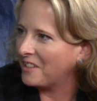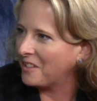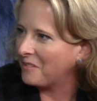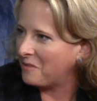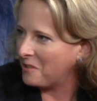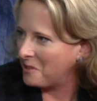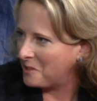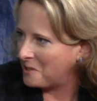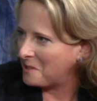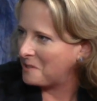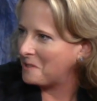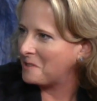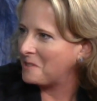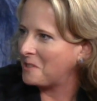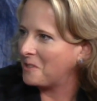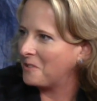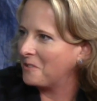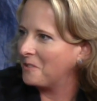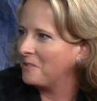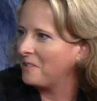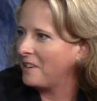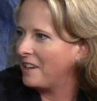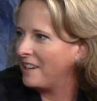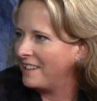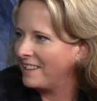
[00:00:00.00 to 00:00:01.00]
Ephesians
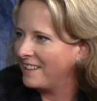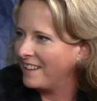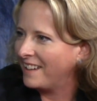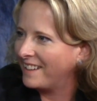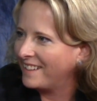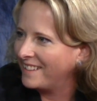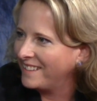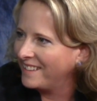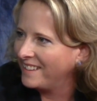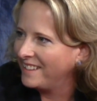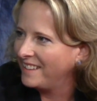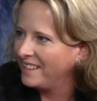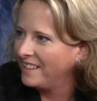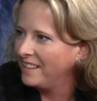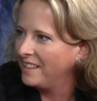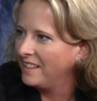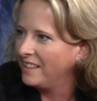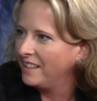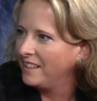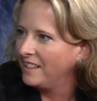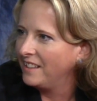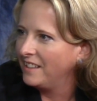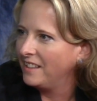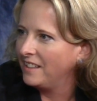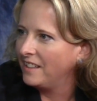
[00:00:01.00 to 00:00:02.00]
2 8, 9.
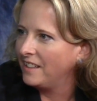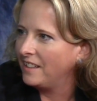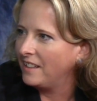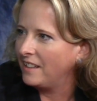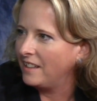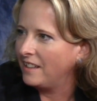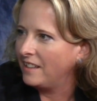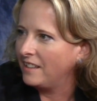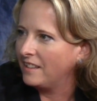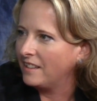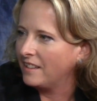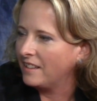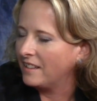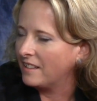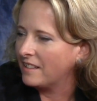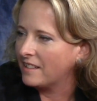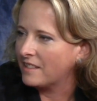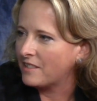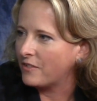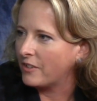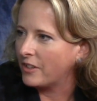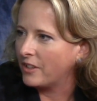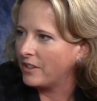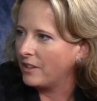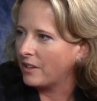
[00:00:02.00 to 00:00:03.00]
Right. And that
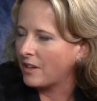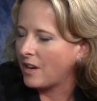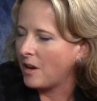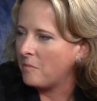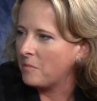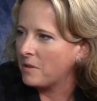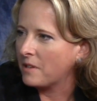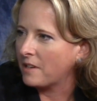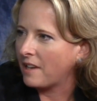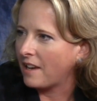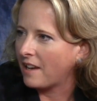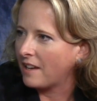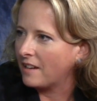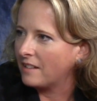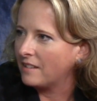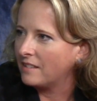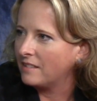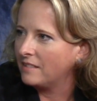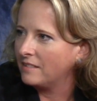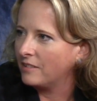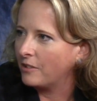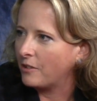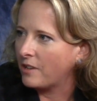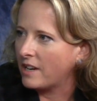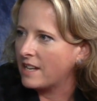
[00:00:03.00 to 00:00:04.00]
it's very uncomplicated.
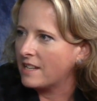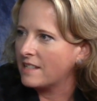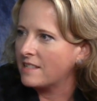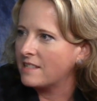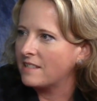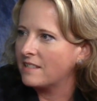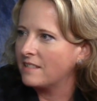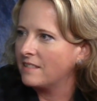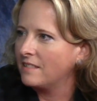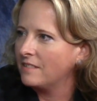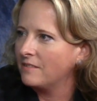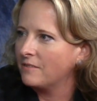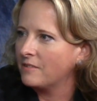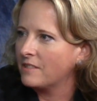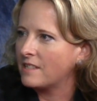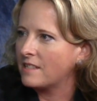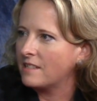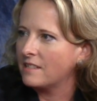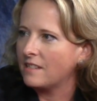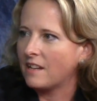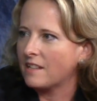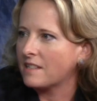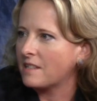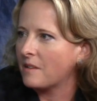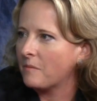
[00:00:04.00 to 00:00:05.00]
Grace was
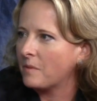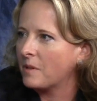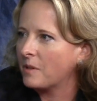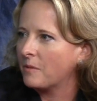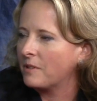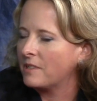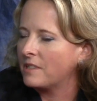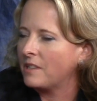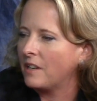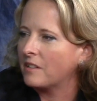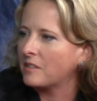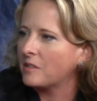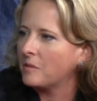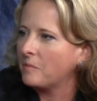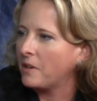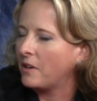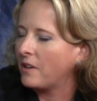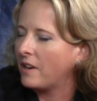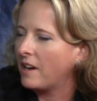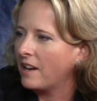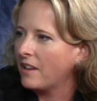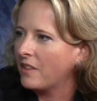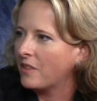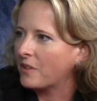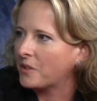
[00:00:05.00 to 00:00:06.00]
not something we talked about
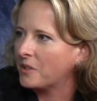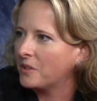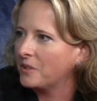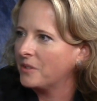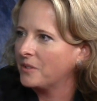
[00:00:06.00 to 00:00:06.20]
either.